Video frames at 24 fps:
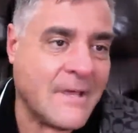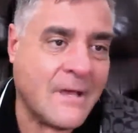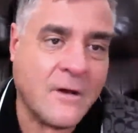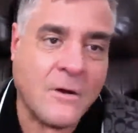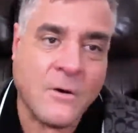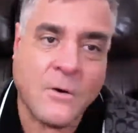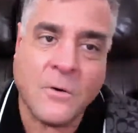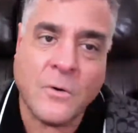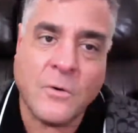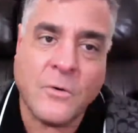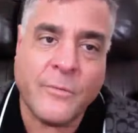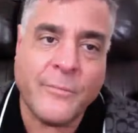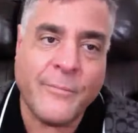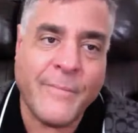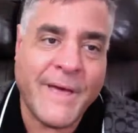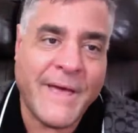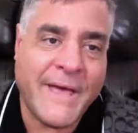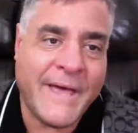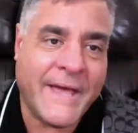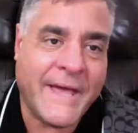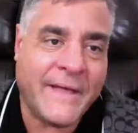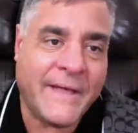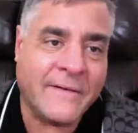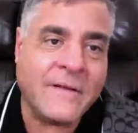Oh,
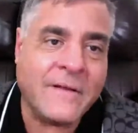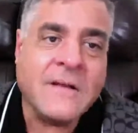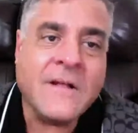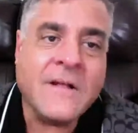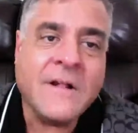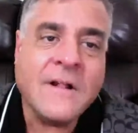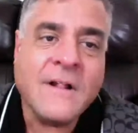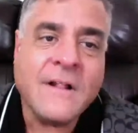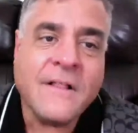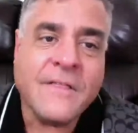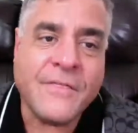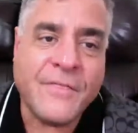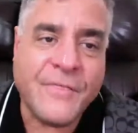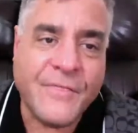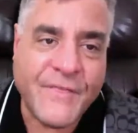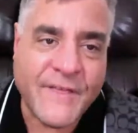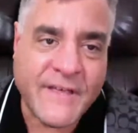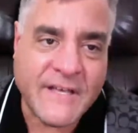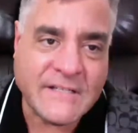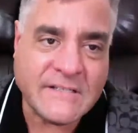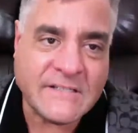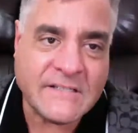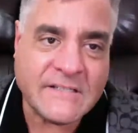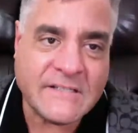man.
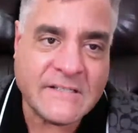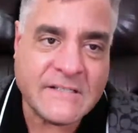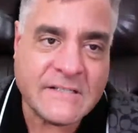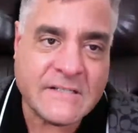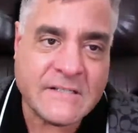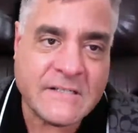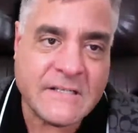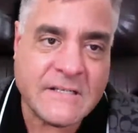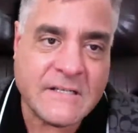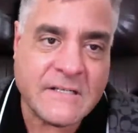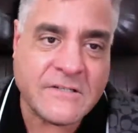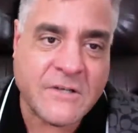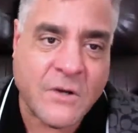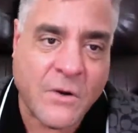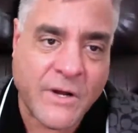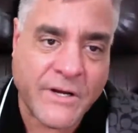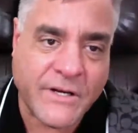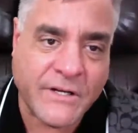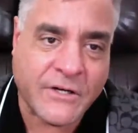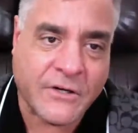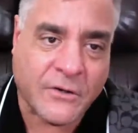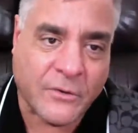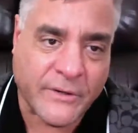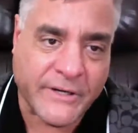This is
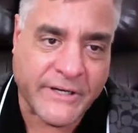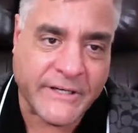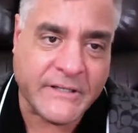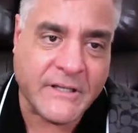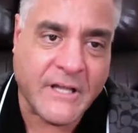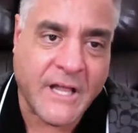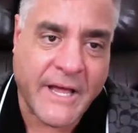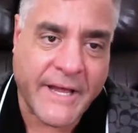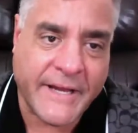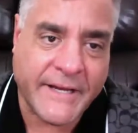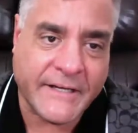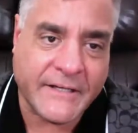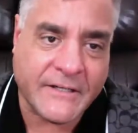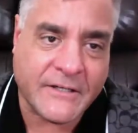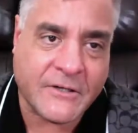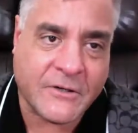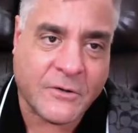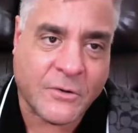going to greenlight